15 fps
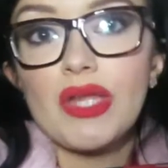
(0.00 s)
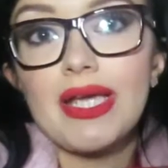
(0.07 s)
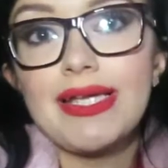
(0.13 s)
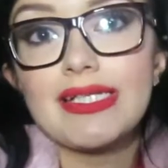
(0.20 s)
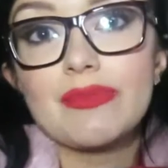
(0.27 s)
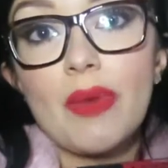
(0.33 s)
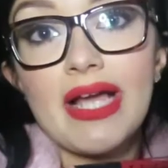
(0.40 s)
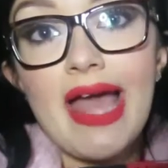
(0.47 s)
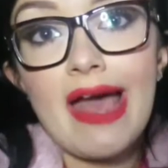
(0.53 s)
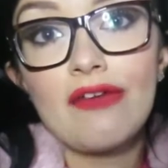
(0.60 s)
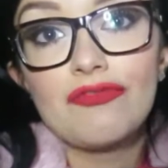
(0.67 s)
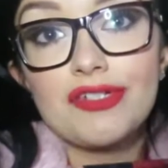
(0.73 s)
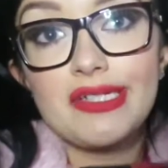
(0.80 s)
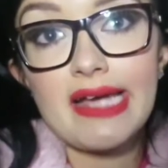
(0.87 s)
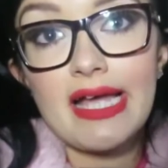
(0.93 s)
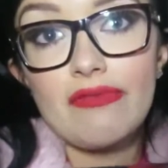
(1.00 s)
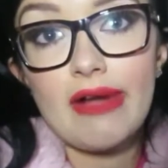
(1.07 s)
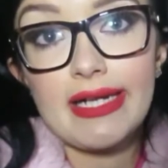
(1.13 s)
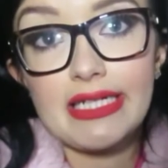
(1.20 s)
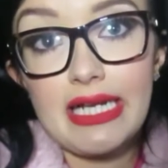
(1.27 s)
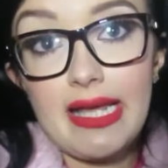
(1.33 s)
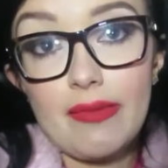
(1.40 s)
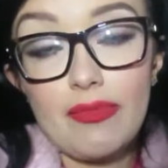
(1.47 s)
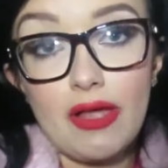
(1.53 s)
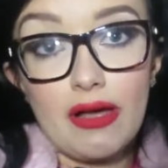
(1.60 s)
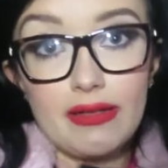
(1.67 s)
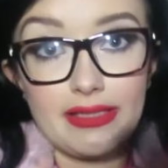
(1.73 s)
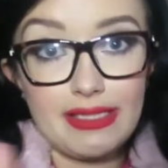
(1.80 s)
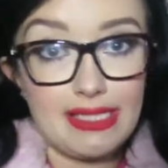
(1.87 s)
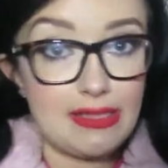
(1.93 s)
It's my everyday red lip
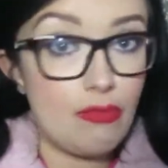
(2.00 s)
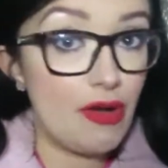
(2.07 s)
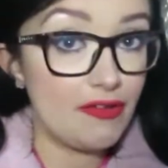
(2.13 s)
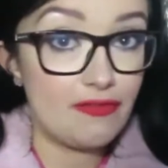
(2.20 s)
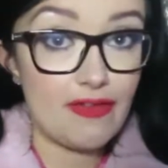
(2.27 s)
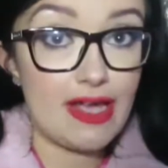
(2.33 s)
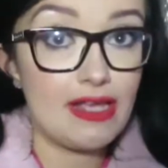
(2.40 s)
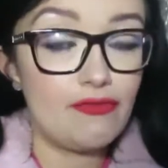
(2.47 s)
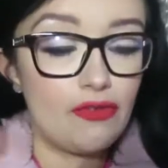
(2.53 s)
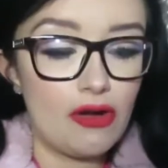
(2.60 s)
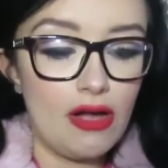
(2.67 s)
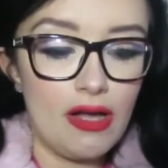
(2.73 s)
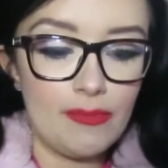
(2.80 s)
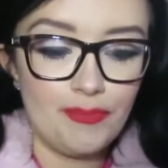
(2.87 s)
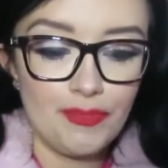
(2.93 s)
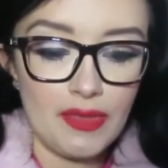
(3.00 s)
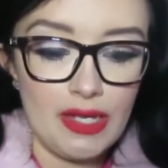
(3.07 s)
that is my favourite.